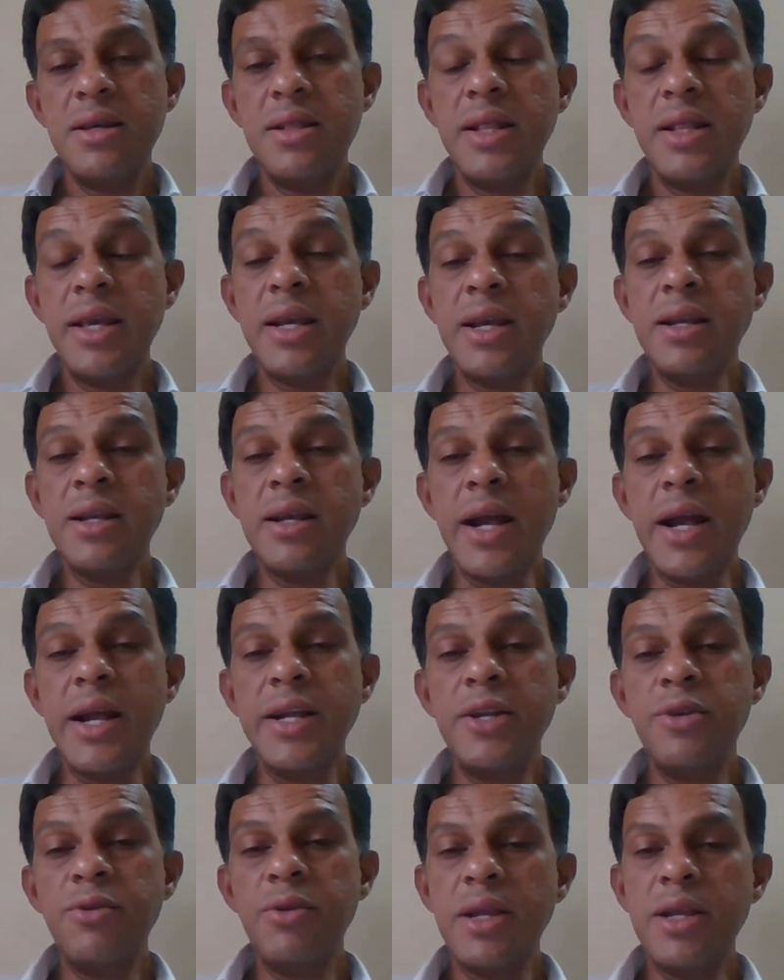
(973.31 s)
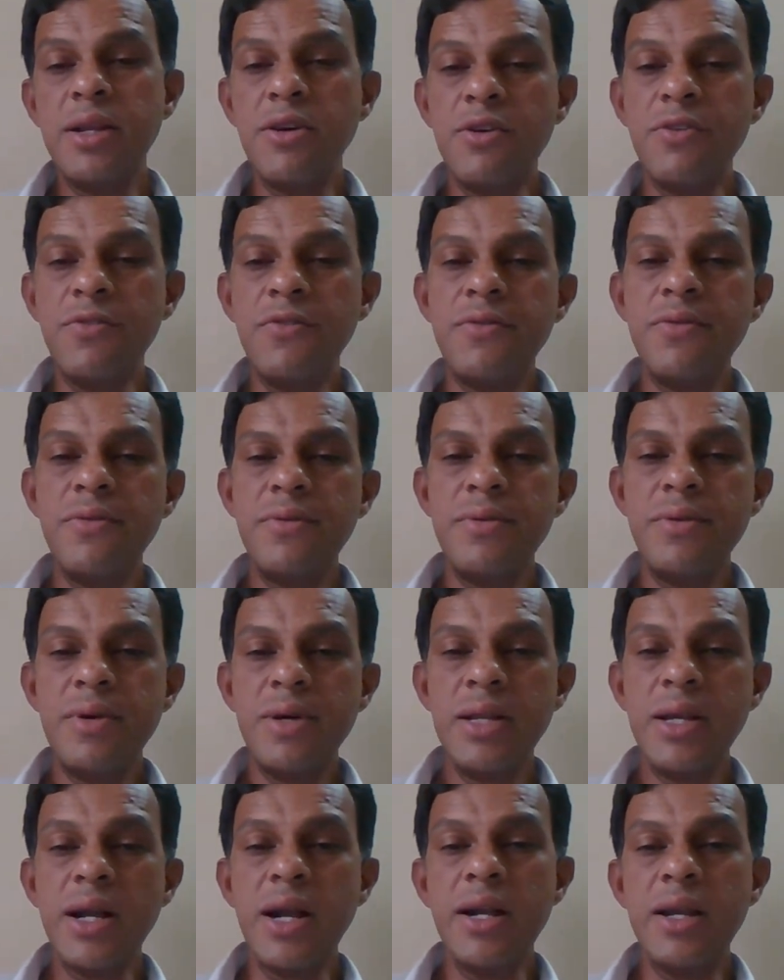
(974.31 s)
They can guide you enough
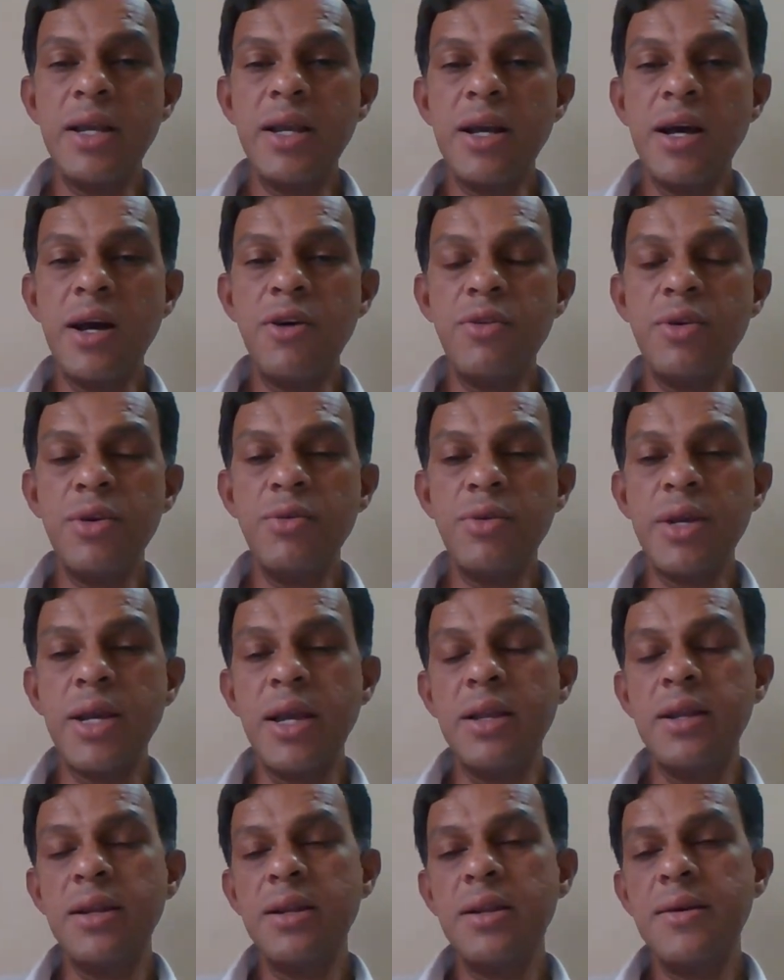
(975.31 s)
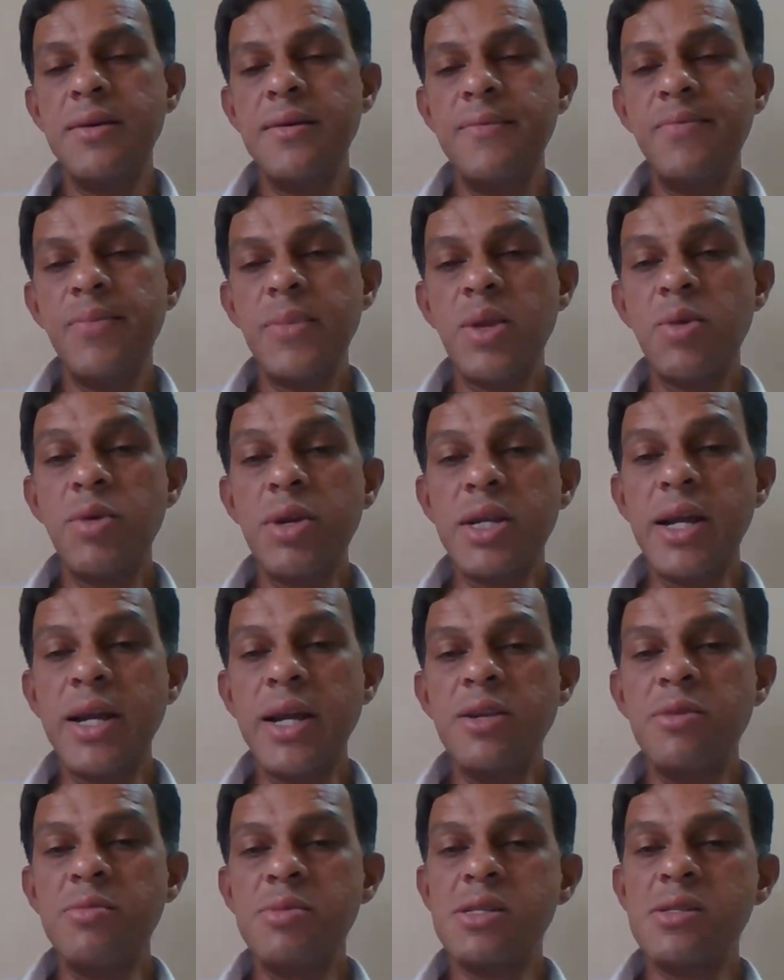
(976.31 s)
regarding how you can, what
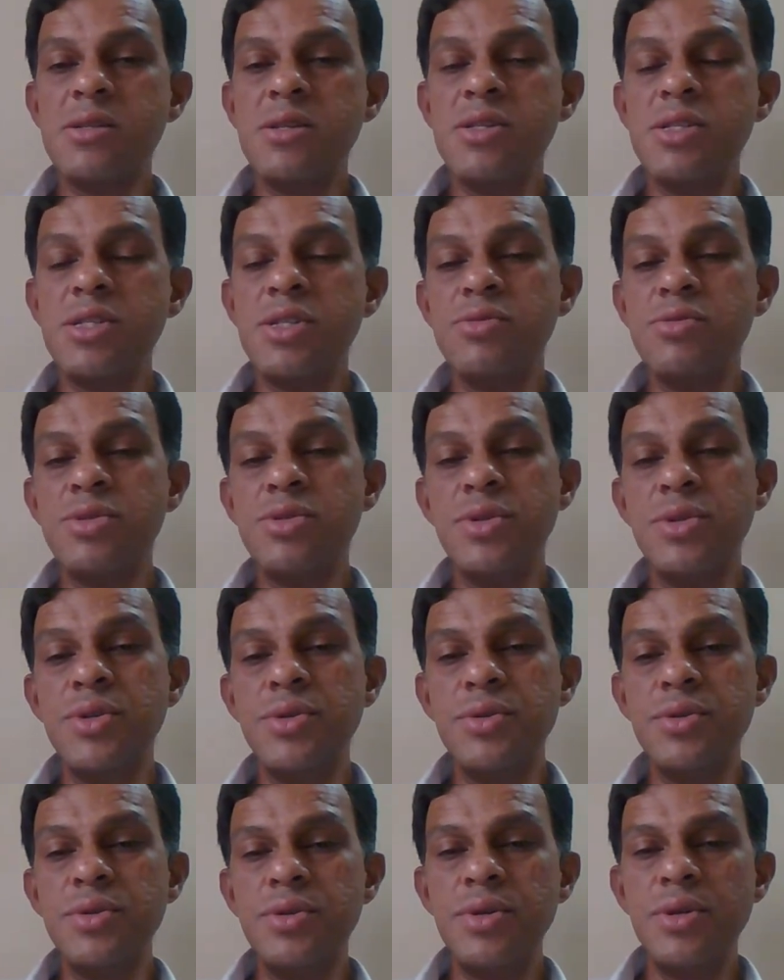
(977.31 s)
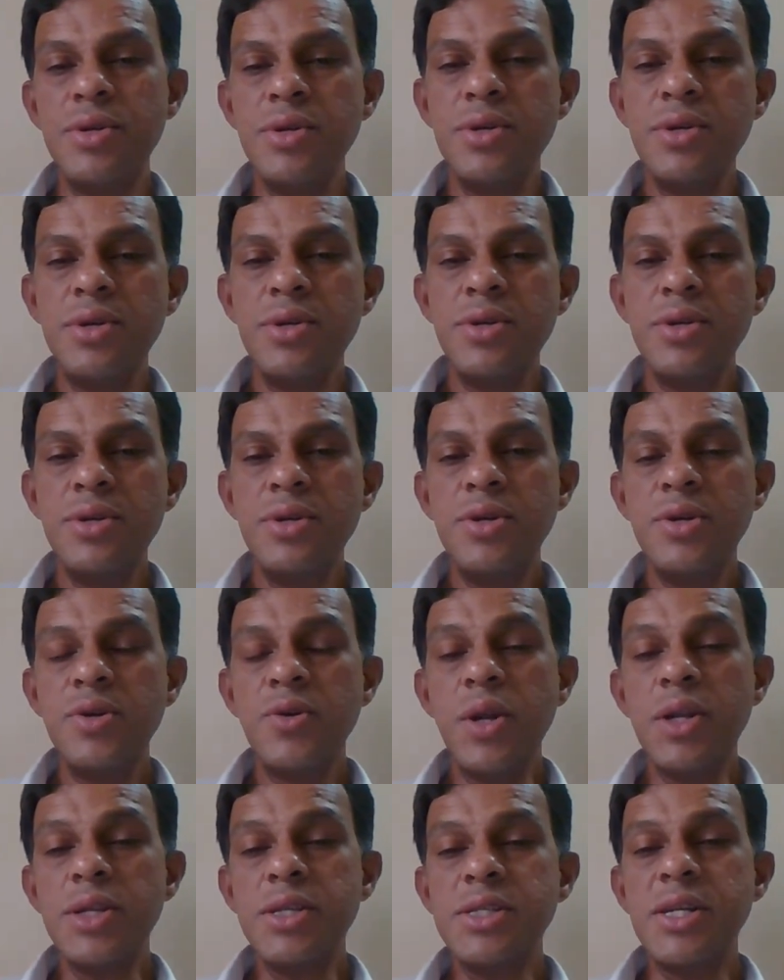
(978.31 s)
kind of research you should do,
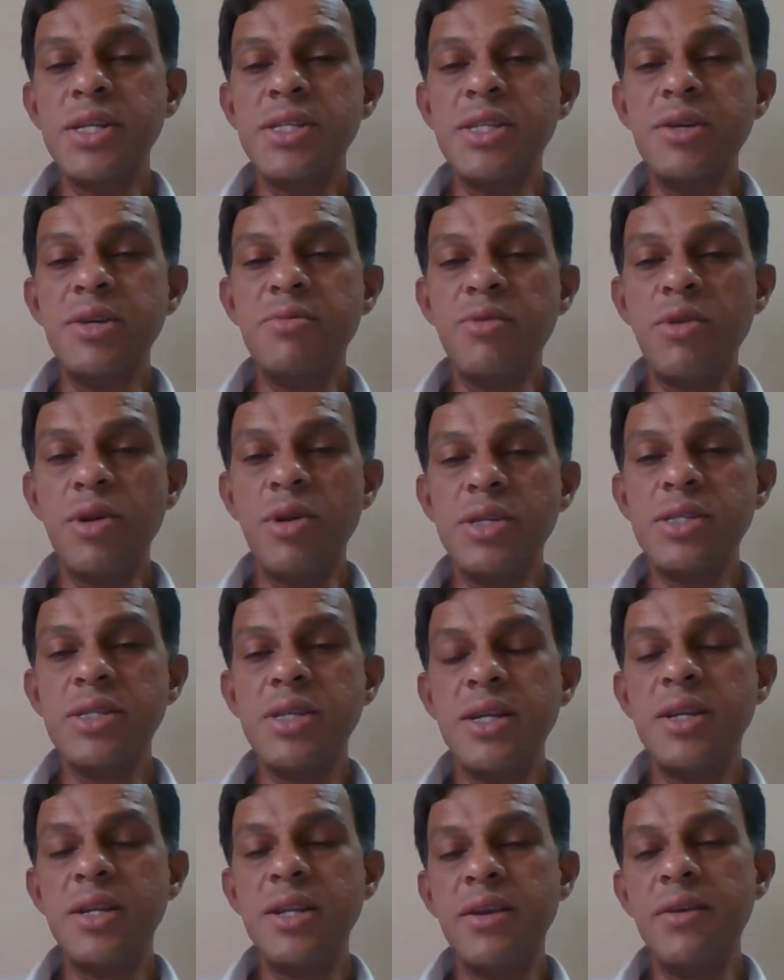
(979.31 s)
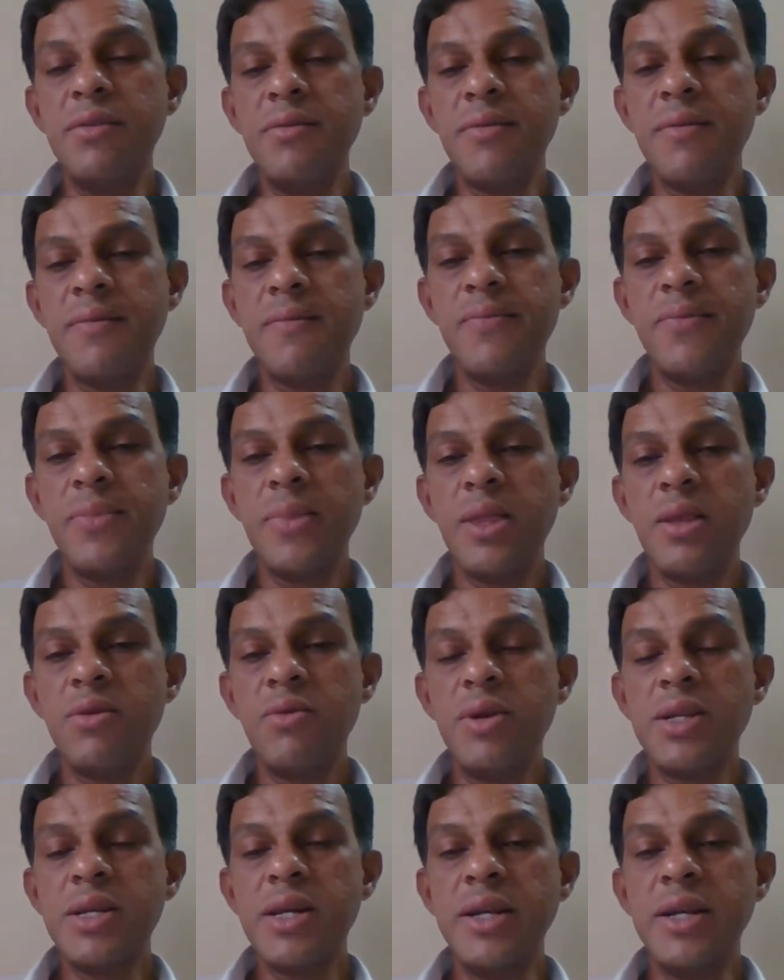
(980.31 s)
qualitative, quantitative,
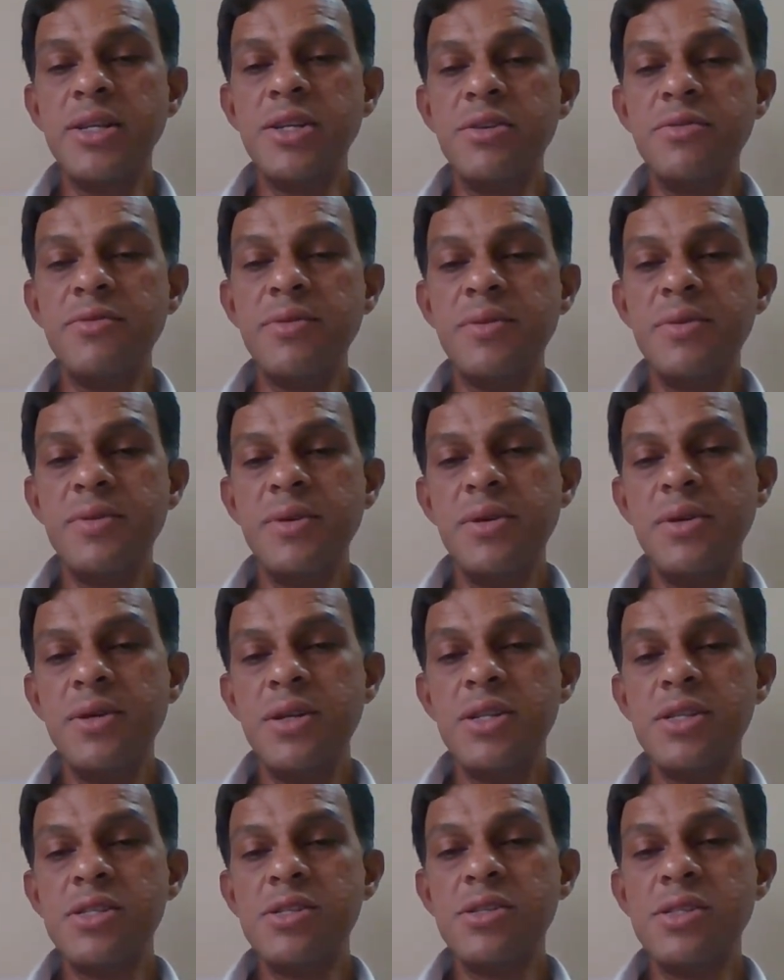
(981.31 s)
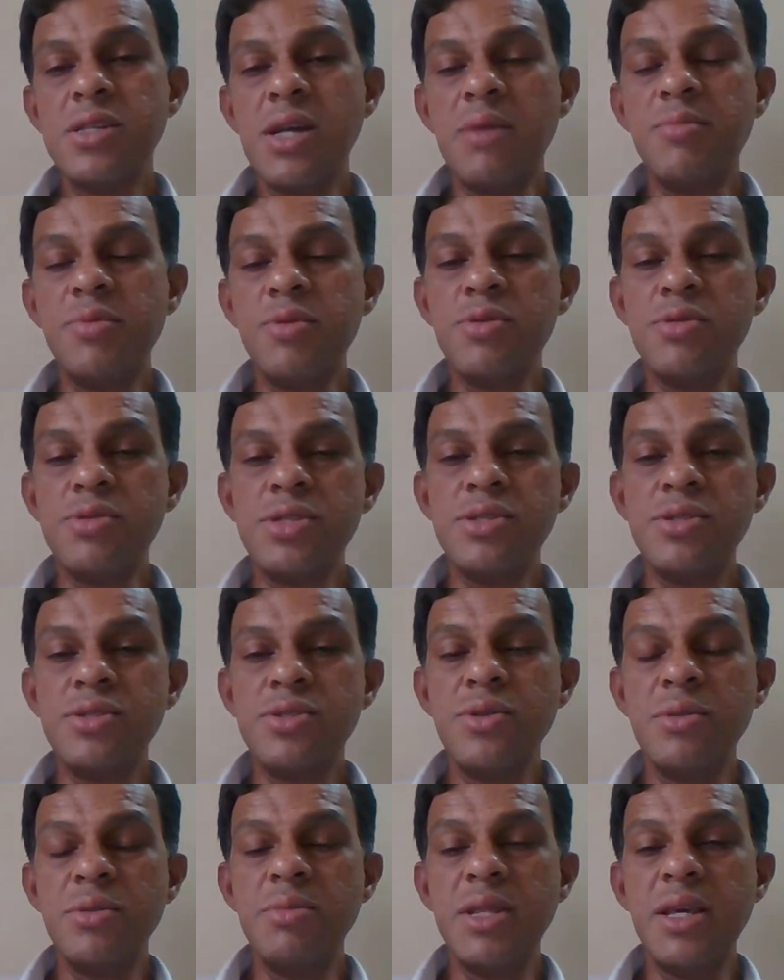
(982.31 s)
what kind of research approach
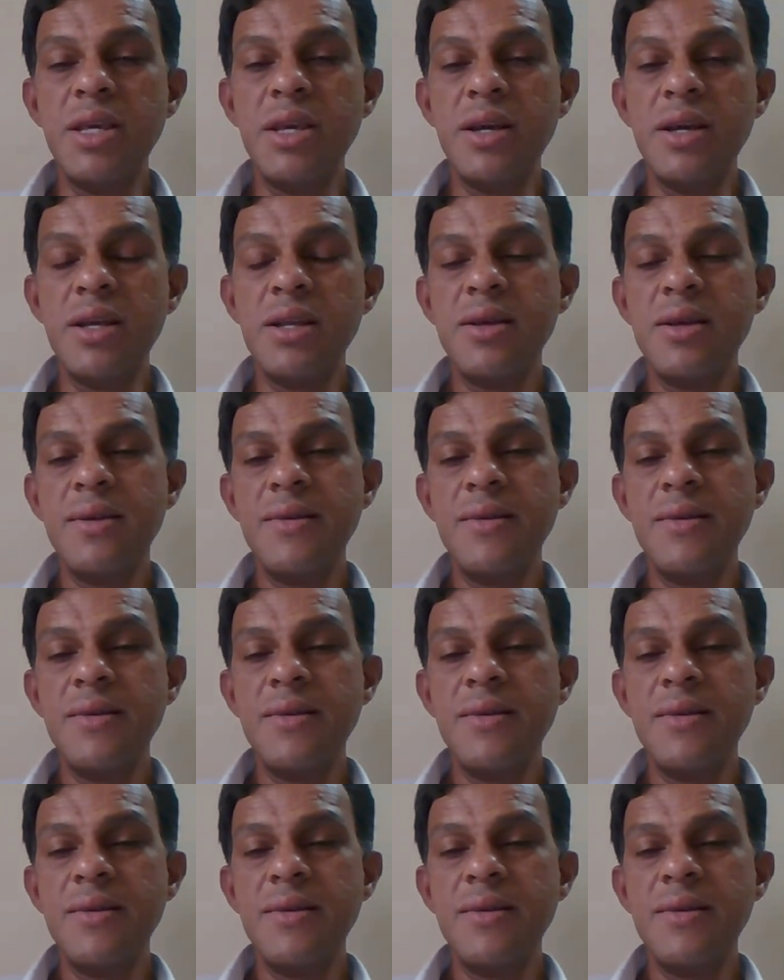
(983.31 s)
should be there.